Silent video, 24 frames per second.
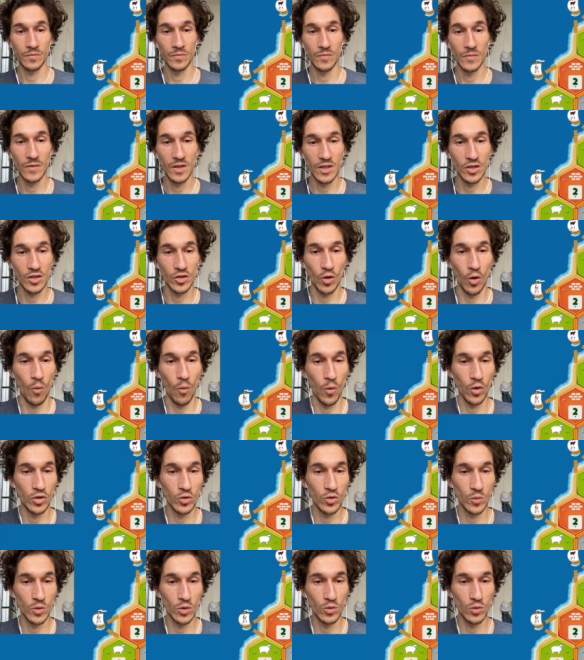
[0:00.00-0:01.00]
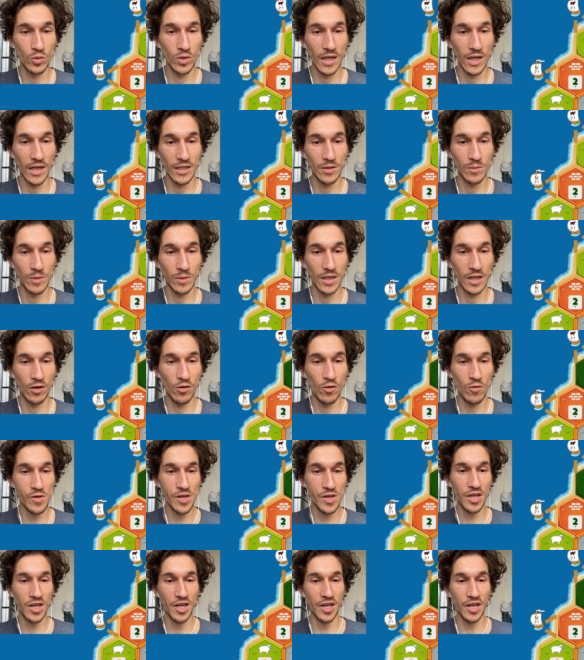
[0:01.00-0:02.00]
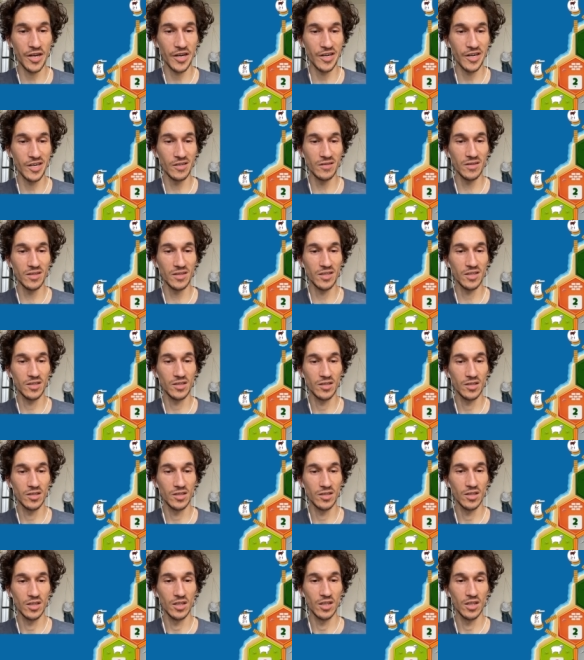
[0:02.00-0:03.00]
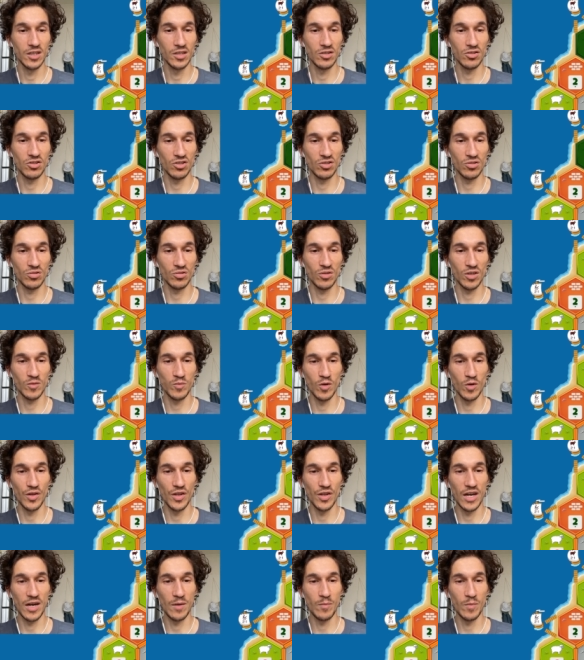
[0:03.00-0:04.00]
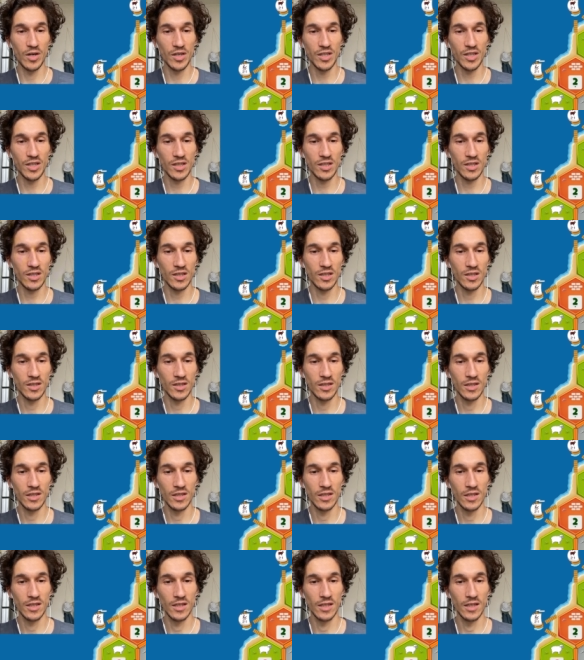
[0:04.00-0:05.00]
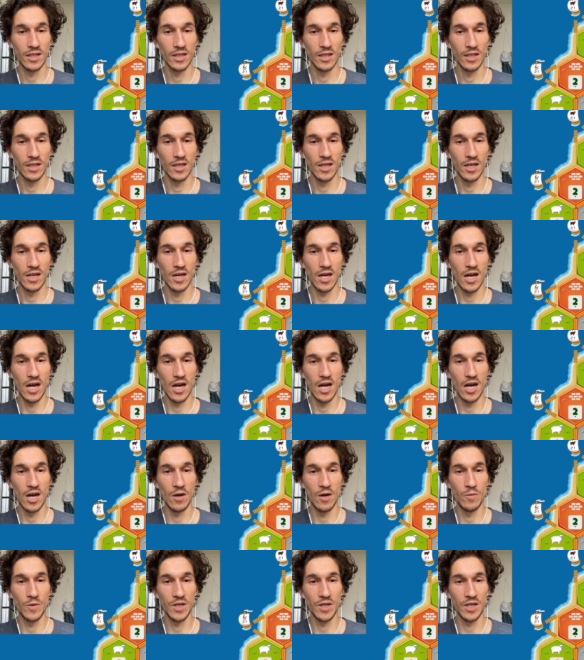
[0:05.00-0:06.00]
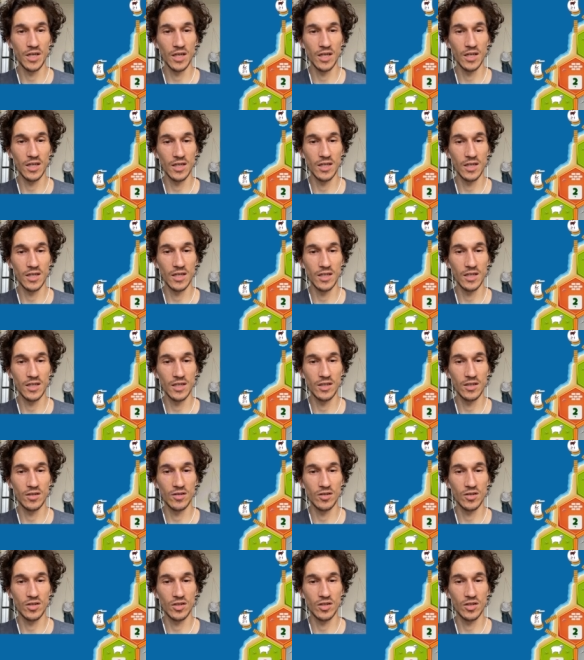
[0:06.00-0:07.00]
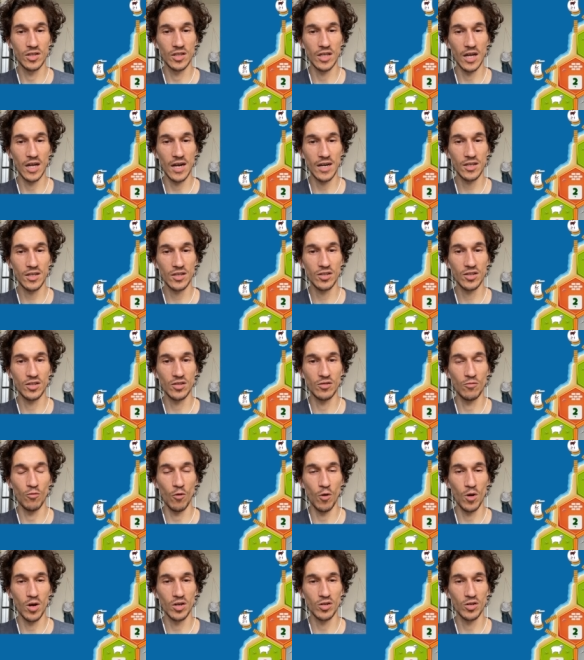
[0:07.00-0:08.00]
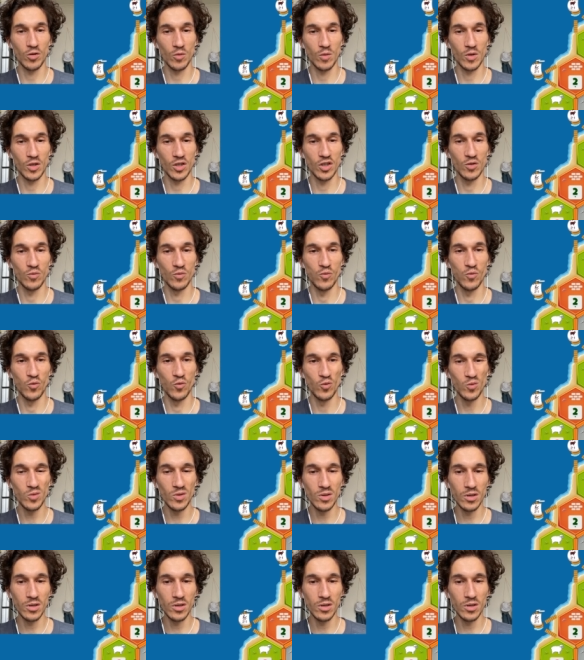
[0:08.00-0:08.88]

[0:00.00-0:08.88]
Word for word: So what do we do next? We can go here just to get more numbers. Uh, we can start going towards wood.